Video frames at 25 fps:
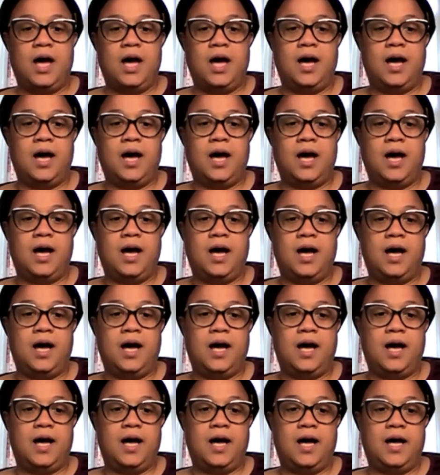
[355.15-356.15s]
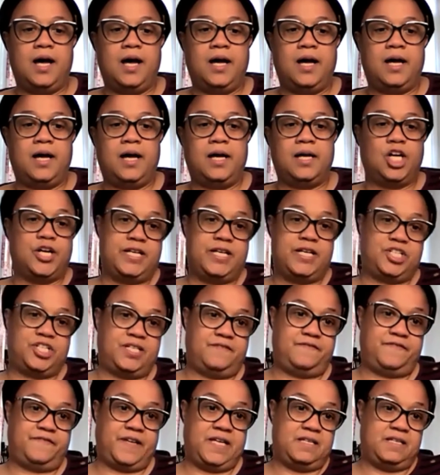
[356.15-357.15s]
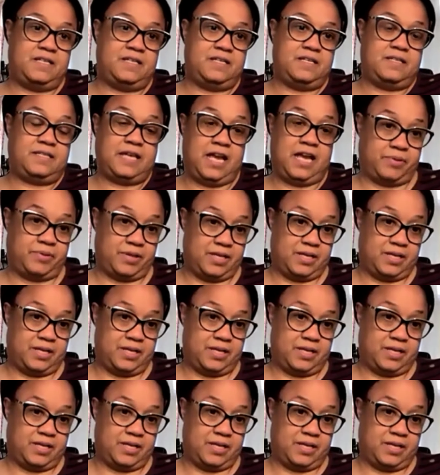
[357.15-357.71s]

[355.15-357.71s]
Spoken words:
Her initiative is a